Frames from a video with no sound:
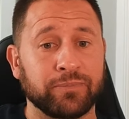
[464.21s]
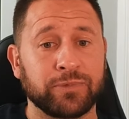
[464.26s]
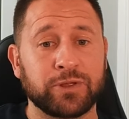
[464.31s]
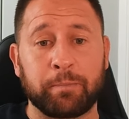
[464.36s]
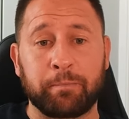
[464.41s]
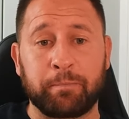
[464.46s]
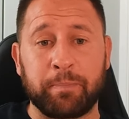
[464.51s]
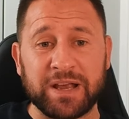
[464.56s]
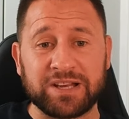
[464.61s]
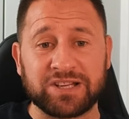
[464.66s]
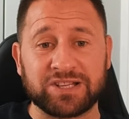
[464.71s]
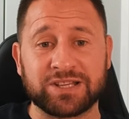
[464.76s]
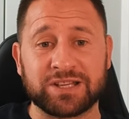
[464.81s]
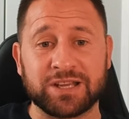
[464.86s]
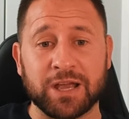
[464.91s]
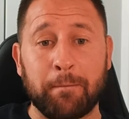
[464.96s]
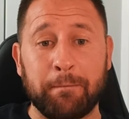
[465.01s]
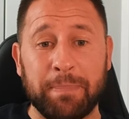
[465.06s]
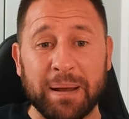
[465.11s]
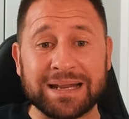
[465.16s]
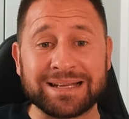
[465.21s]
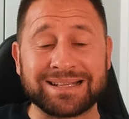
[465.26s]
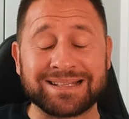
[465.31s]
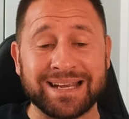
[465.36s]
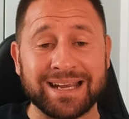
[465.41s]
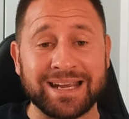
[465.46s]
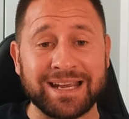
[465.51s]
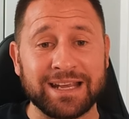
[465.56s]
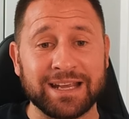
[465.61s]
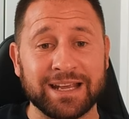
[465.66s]
The best
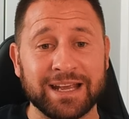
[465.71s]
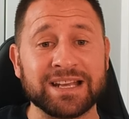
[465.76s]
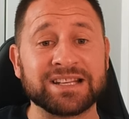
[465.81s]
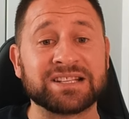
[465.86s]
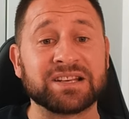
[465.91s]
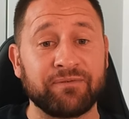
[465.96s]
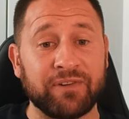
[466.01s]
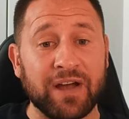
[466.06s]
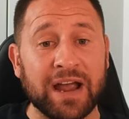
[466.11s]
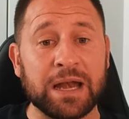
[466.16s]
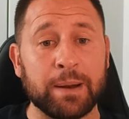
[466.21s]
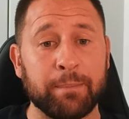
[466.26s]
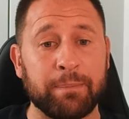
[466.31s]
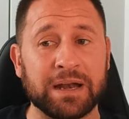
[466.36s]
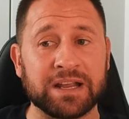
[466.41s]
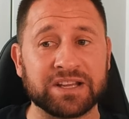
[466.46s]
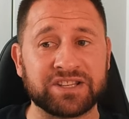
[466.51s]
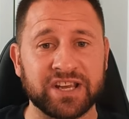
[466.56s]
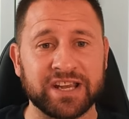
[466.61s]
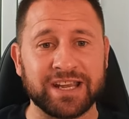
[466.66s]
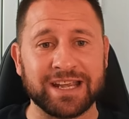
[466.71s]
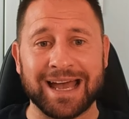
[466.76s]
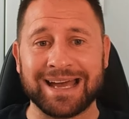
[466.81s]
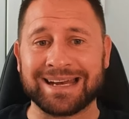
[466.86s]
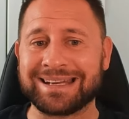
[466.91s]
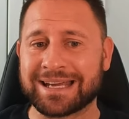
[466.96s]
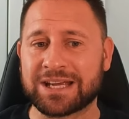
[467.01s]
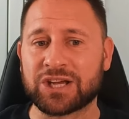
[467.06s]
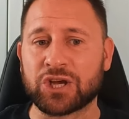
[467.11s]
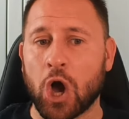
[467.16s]
ability is availability,
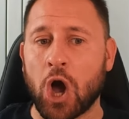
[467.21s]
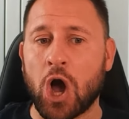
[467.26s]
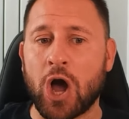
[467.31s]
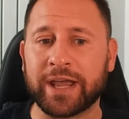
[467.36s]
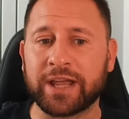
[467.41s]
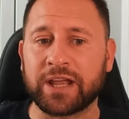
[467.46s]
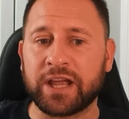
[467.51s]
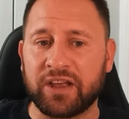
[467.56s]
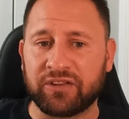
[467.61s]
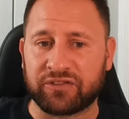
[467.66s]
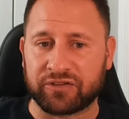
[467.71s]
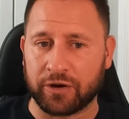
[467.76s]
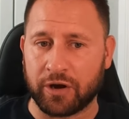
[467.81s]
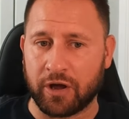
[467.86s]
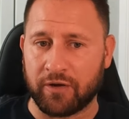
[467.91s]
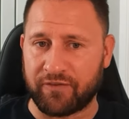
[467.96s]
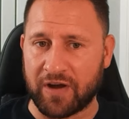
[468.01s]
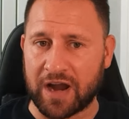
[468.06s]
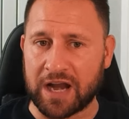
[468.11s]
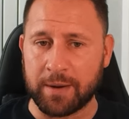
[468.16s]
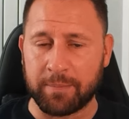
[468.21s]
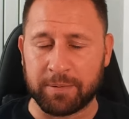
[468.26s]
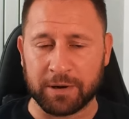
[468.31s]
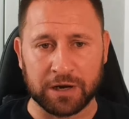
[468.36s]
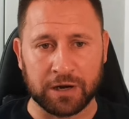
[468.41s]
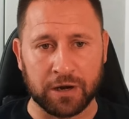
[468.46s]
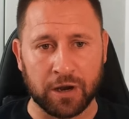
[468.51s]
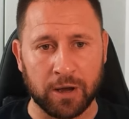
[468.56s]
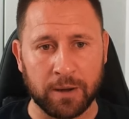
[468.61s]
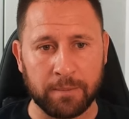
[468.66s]
and the guy isn't
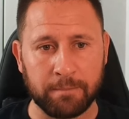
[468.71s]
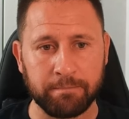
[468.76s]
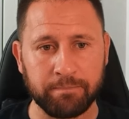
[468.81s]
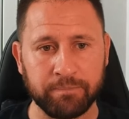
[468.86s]
available a lot.